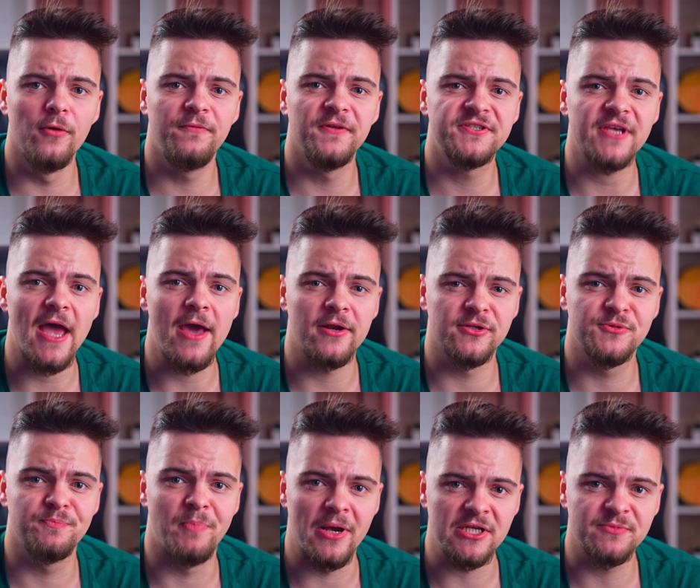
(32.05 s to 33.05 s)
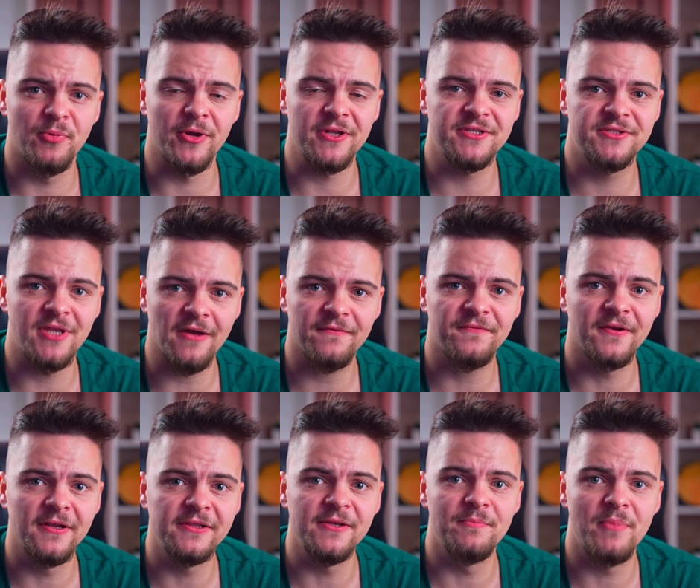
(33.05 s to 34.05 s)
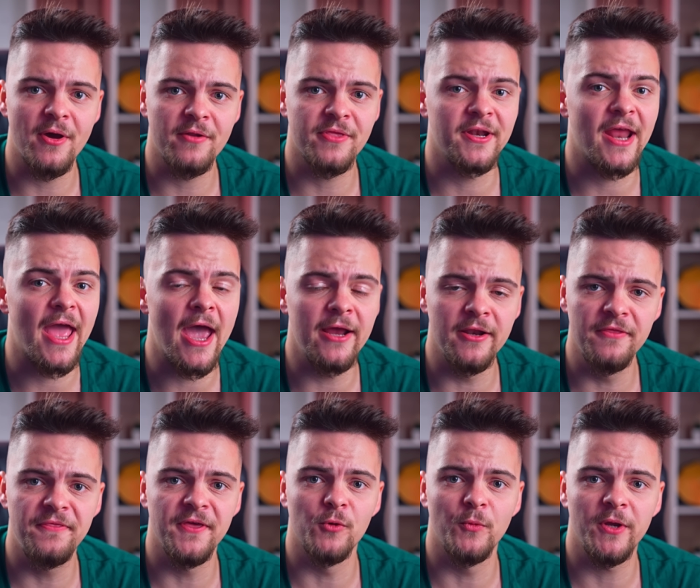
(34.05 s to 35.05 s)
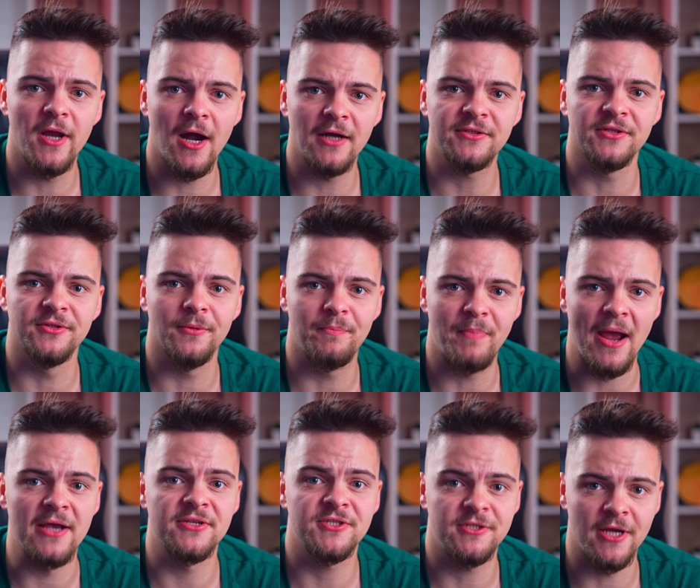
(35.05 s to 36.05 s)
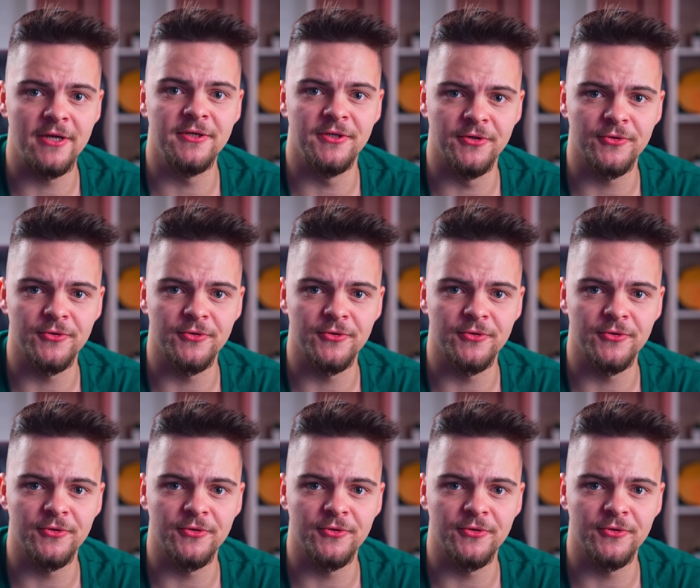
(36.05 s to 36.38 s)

don't know if it's at its best, but it's definitely better than anything we got in the past 10